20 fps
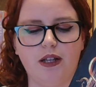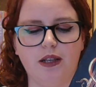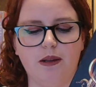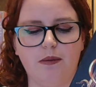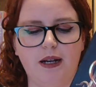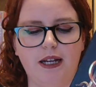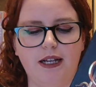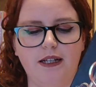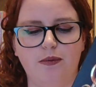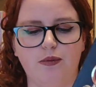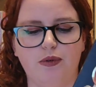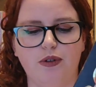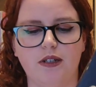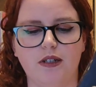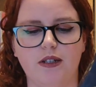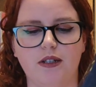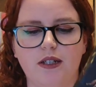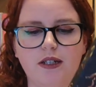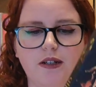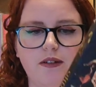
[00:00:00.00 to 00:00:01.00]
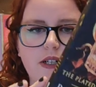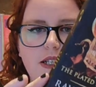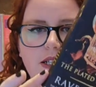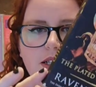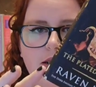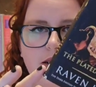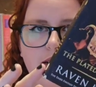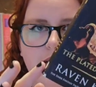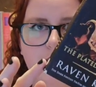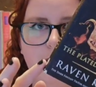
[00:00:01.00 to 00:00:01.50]
in the Plated Prison series.
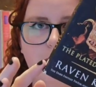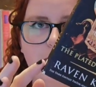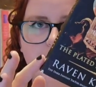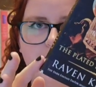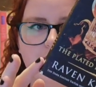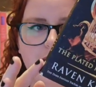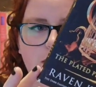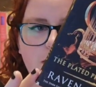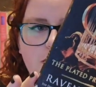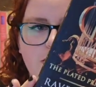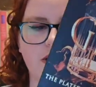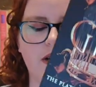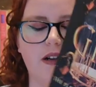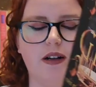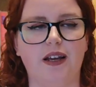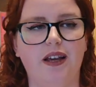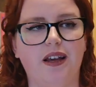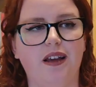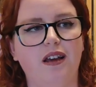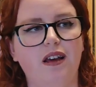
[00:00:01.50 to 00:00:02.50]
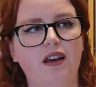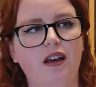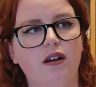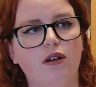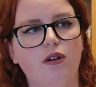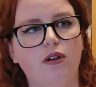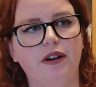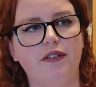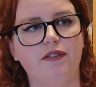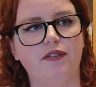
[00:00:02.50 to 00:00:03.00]
There's a little bit of damage down here.
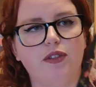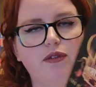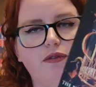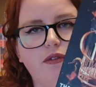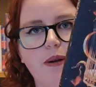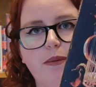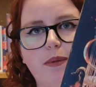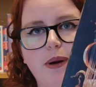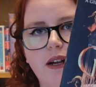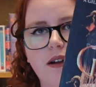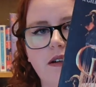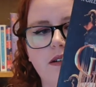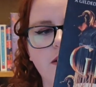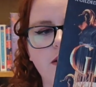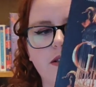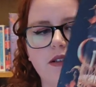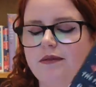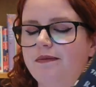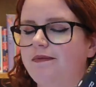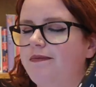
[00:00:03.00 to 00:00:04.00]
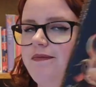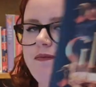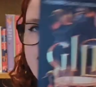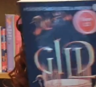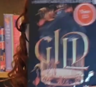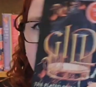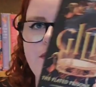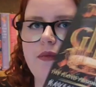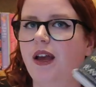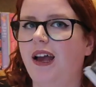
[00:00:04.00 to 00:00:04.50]
Got it for £3.
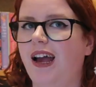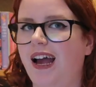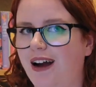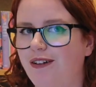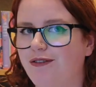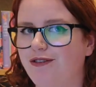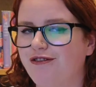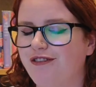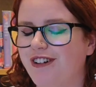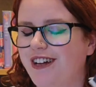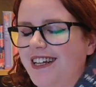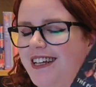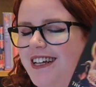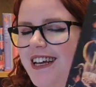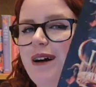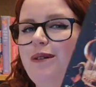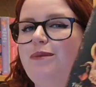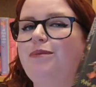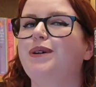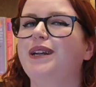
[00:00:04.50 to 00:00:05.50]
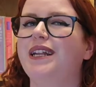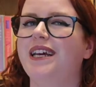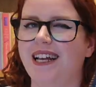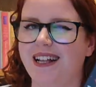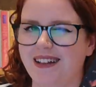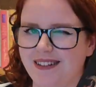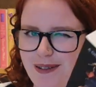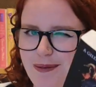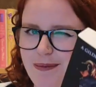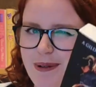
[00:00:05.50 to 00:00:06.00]
Haven't read it yet, but it
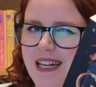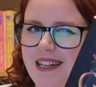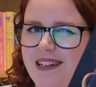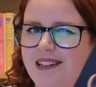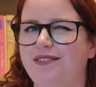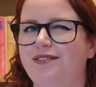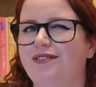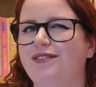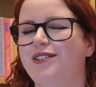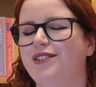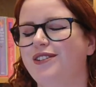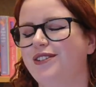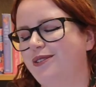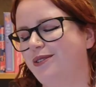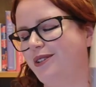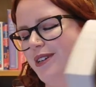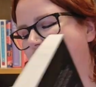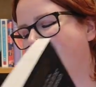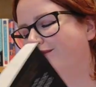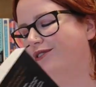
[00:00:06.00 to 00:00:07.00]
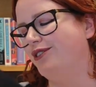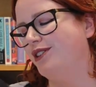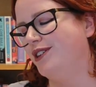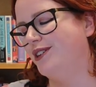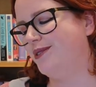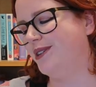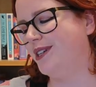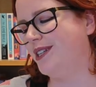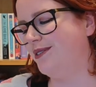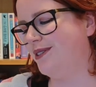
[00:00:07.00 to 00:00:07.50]
is on my list for 24 and
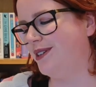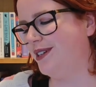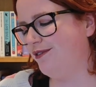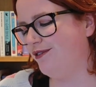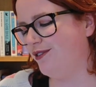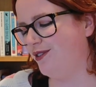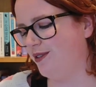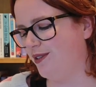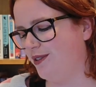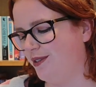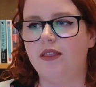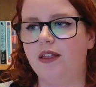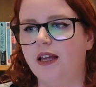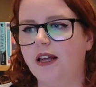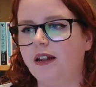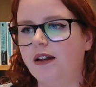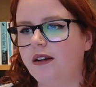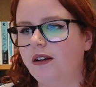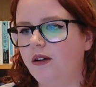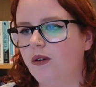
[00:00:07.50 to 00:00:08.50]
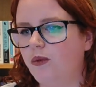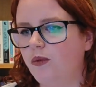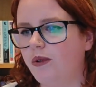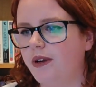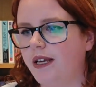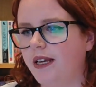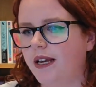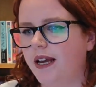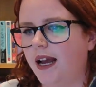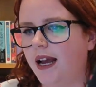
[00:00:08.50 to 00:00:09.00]
2024. Then
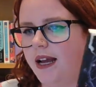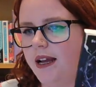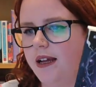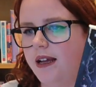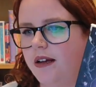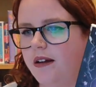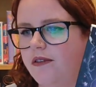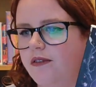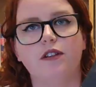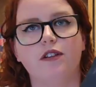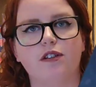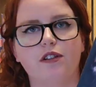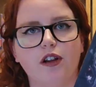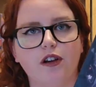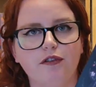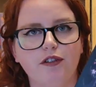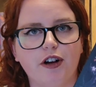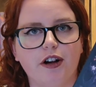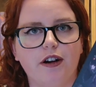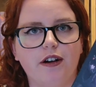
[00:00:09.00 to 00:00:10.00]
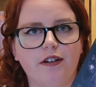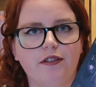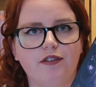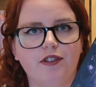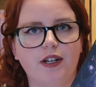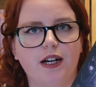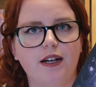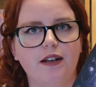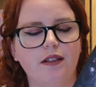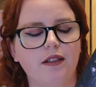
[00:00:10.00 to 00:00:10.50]
we have The Slow Regard of
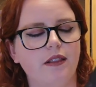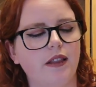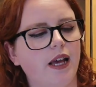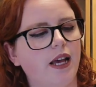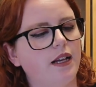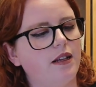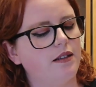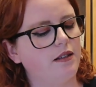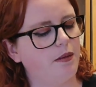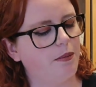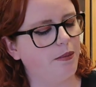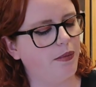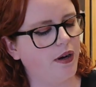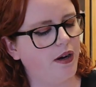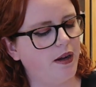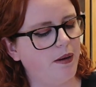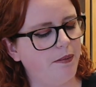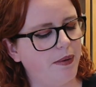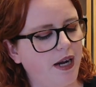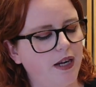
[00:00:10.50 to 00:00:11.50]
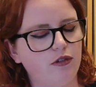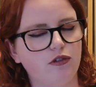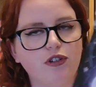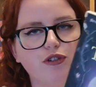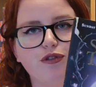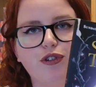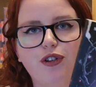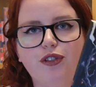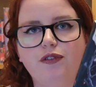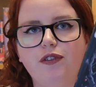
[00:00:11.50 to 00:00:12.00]
Silent Things by Patrick
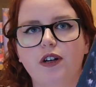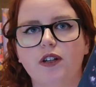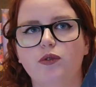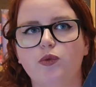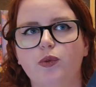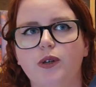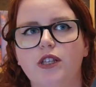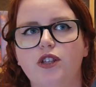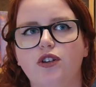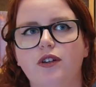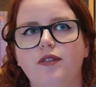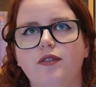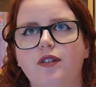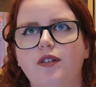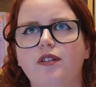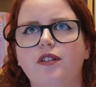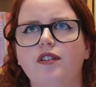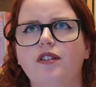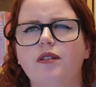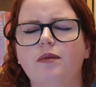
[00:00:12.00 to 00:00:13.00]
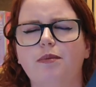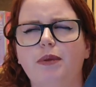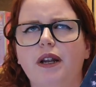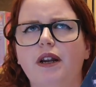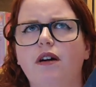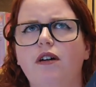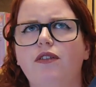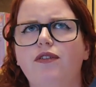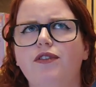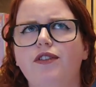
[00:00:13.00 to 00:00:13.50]
Rothfuss, which is a
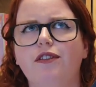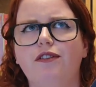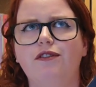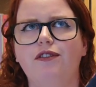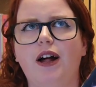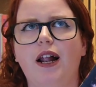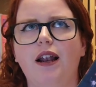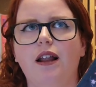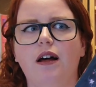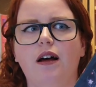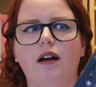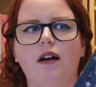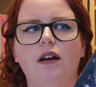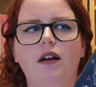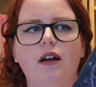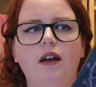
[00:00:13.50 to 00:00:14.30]
spin-off novella